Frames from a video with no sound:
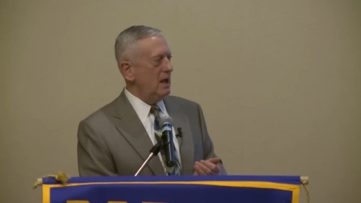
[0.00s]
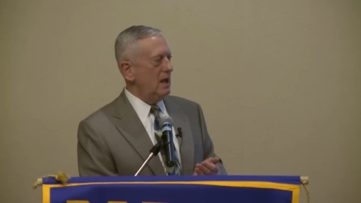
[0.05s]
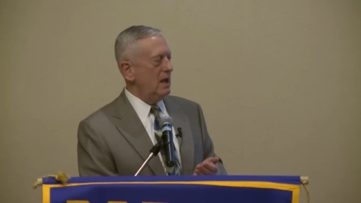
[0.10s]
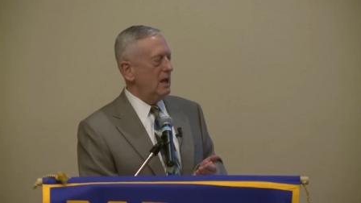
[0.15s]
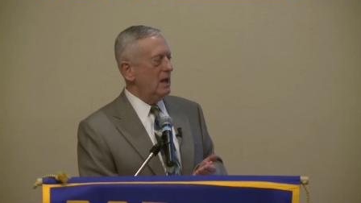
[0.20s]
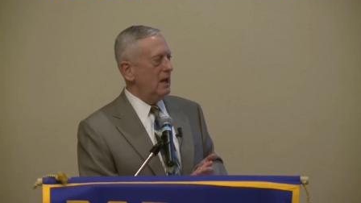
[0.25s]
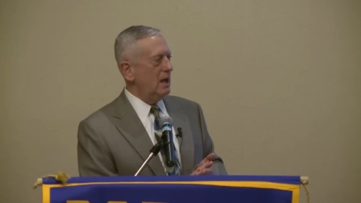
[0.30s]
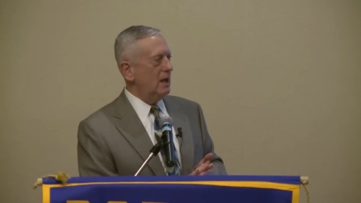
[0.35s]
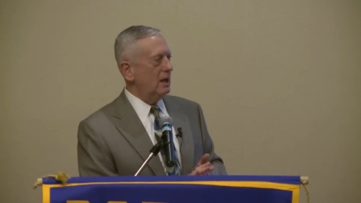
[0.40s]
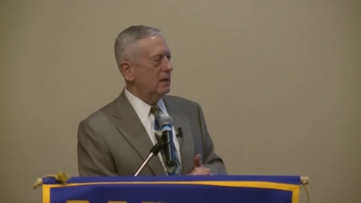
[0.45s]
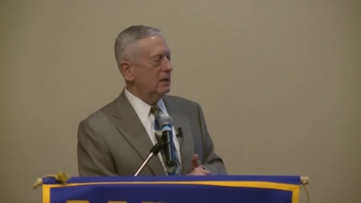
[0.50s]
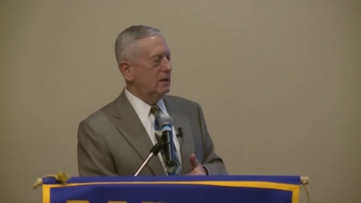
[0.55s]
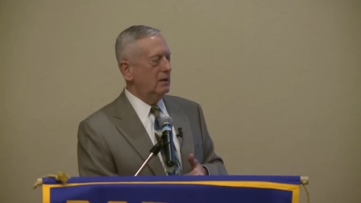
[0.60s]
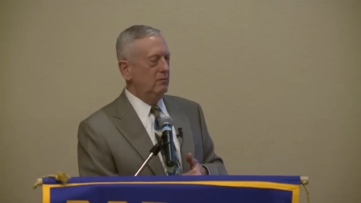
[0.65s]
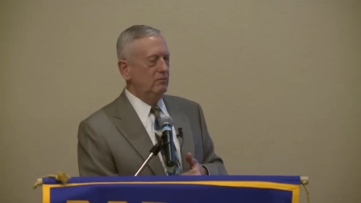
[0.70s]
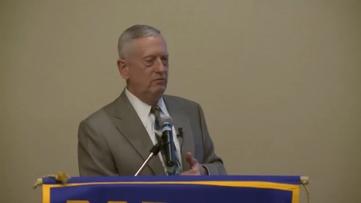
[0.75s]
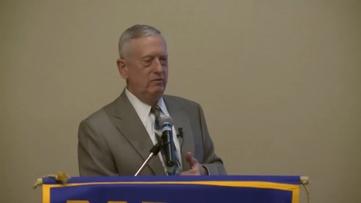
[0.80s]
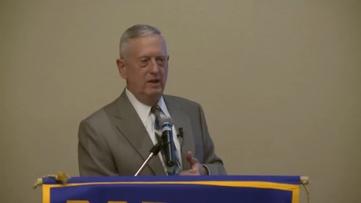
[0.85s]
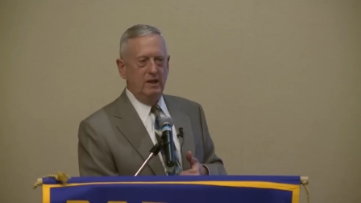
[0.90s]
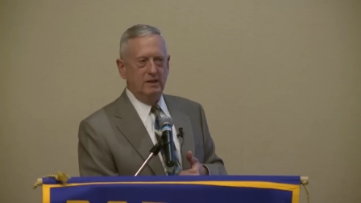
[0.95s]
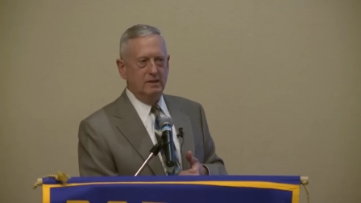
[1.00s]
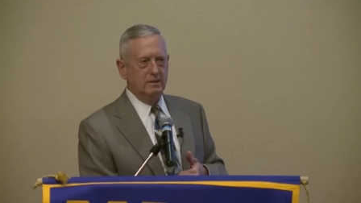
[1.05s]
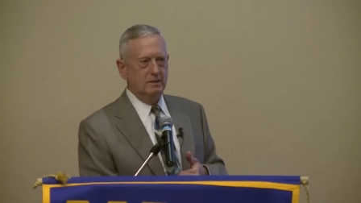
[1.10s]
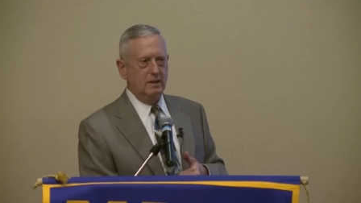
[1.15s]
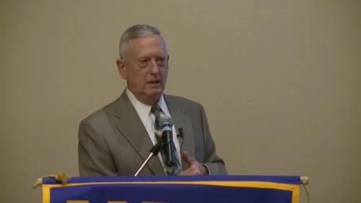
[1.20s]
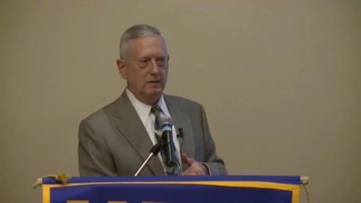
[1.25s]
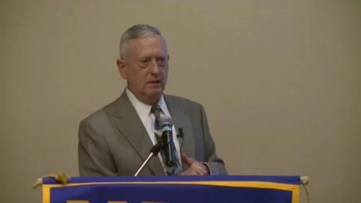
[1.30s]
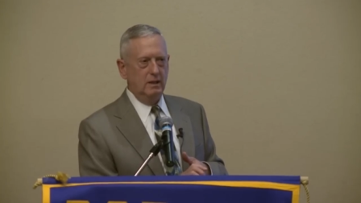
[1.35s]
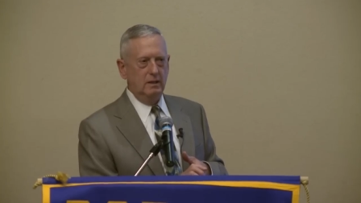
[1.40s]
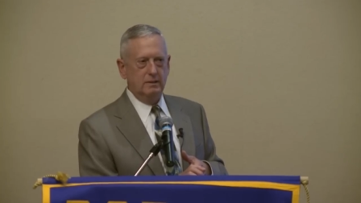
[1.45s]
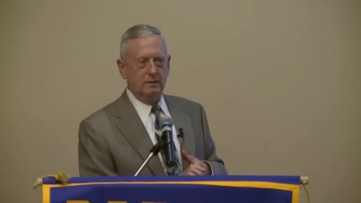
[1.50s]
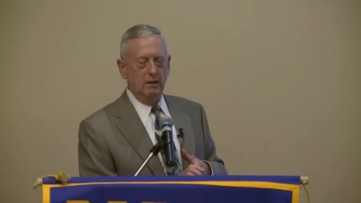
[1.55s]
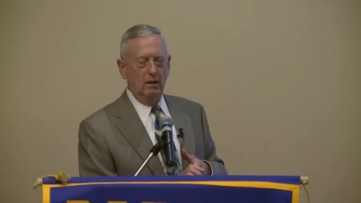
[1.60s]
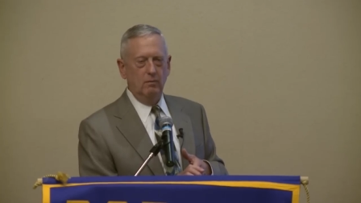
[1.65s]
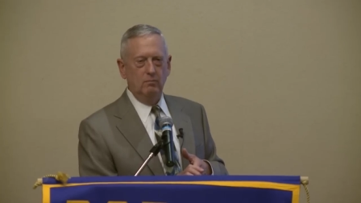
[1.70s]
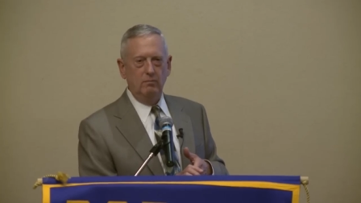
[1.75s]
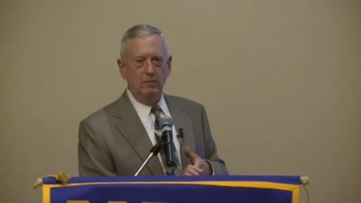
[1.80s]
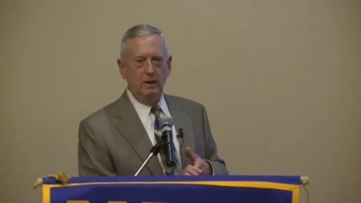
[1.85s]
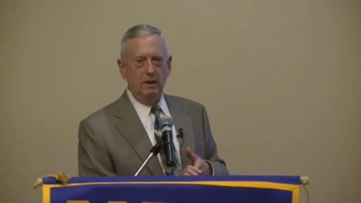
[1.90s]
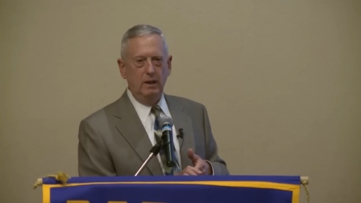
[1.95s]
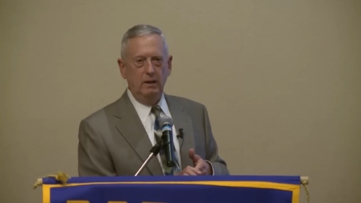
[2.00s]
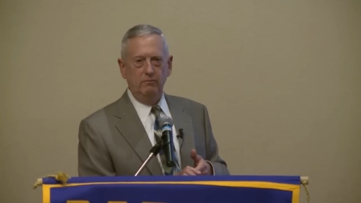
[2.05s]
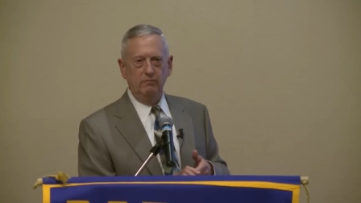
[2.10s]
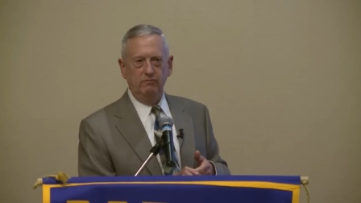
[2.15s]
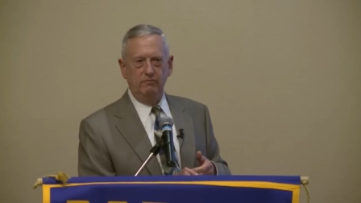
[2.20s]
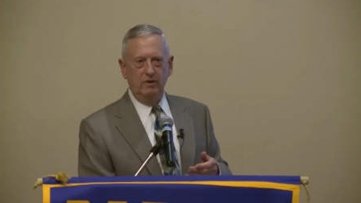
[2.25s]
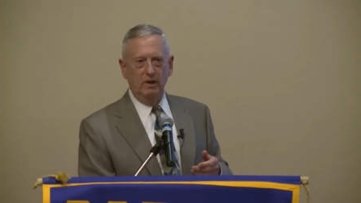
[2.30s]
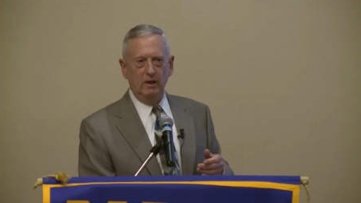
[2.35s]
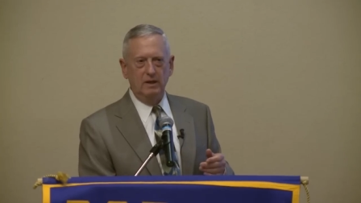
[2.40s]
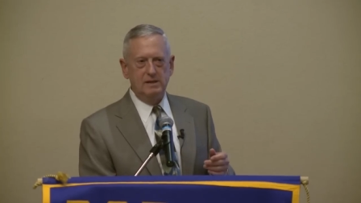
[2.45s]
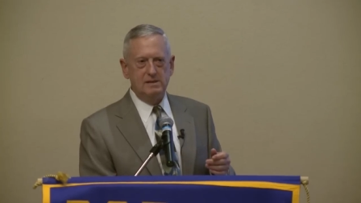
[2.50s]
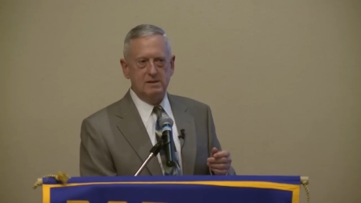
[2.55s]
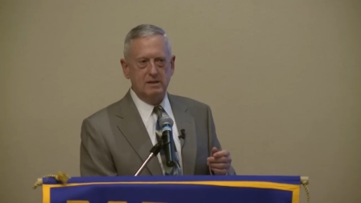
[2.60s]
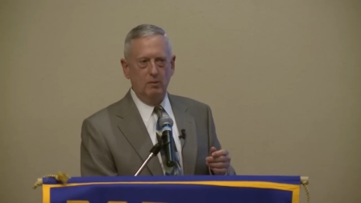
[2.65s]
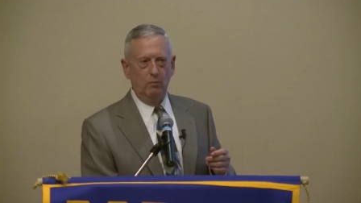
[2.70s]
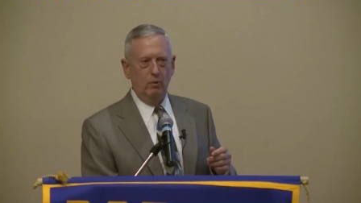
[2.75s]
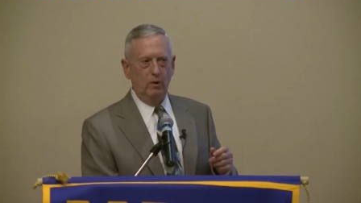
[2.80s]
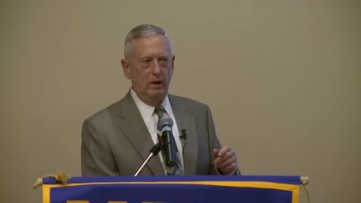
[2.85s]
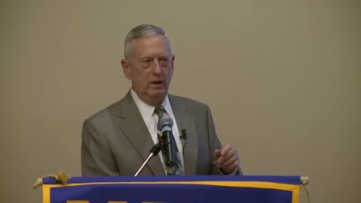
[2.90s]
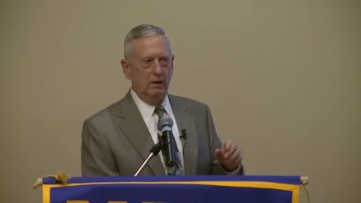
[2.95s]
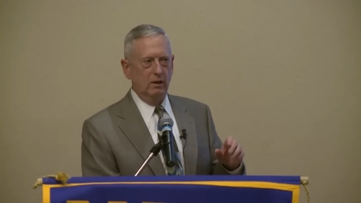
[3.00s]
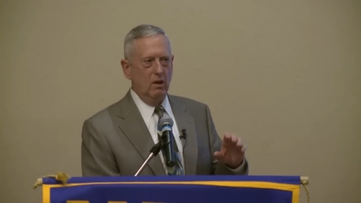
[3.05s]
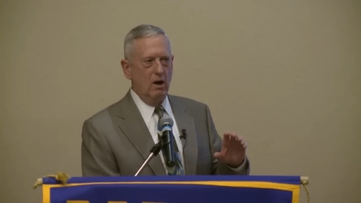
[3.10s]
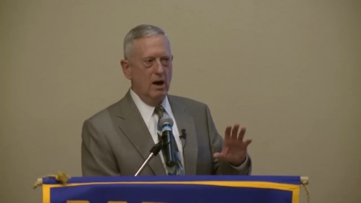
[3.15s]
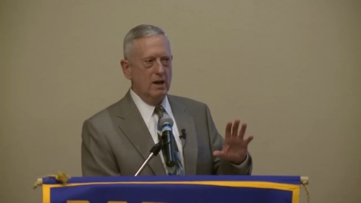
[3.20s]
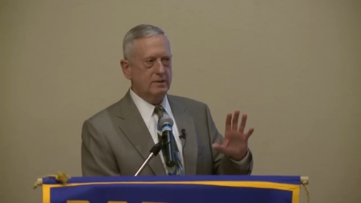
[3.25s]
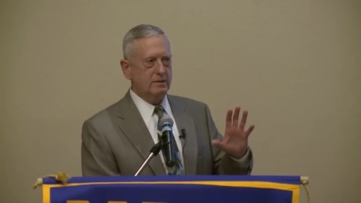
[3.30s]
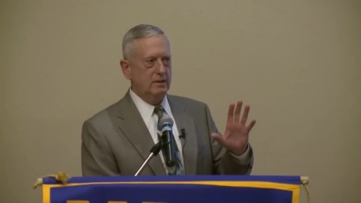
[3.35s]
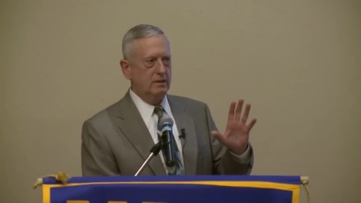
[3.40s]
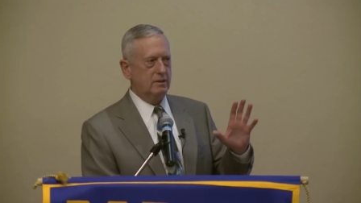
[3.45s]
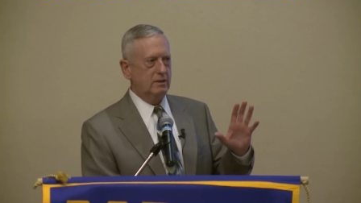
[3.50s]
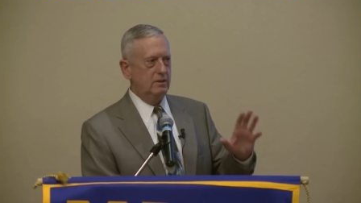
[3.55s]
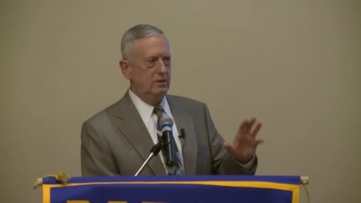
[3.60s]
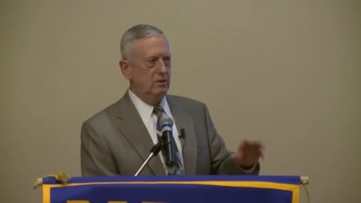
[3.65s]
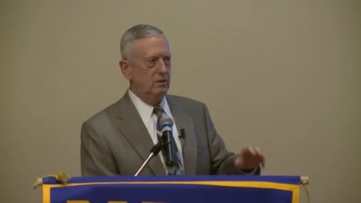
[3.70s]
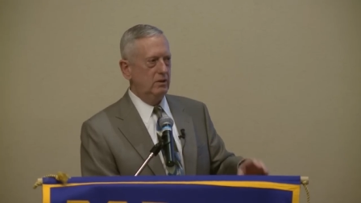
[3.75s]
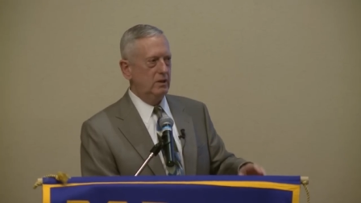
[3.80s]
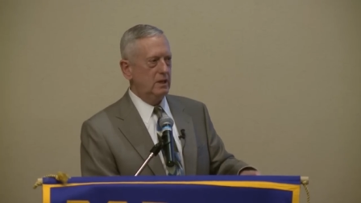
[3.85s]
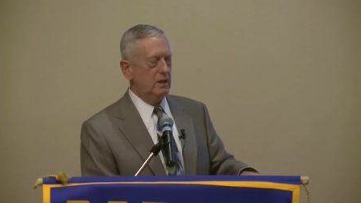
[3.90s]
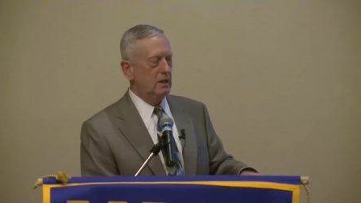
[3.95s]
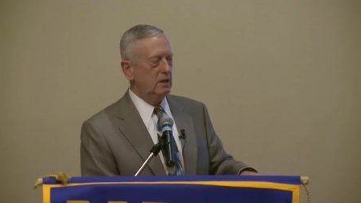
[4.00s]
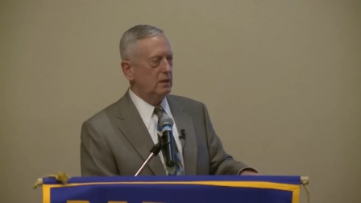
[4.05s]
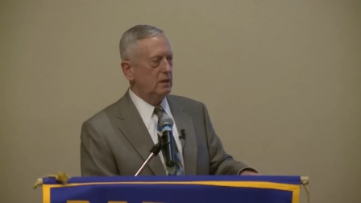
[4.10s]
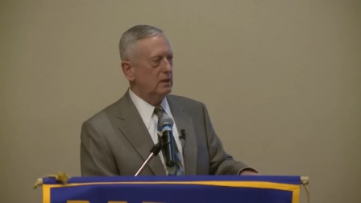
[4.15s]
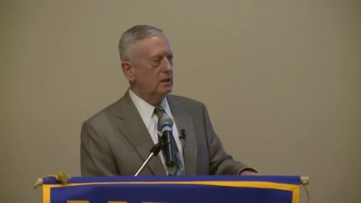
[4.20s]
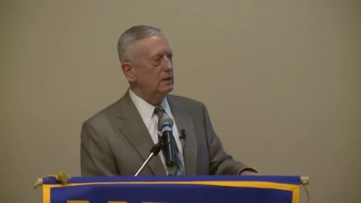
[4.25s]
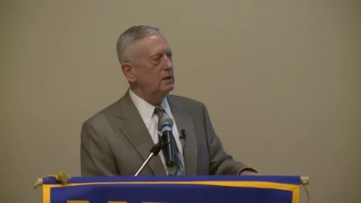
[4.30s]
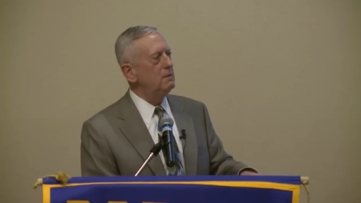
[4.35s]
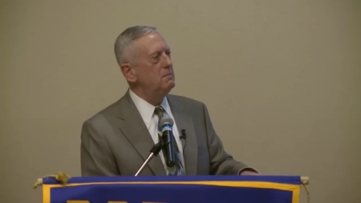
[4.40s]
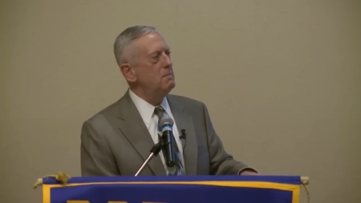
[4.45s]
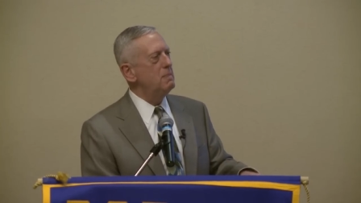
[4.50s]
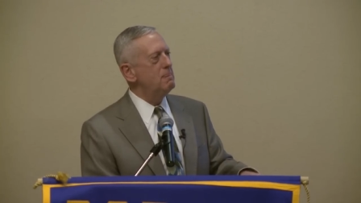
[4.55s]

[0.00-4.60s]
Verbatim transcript: uh, convinced that some village somewhere had lost its duty idiot.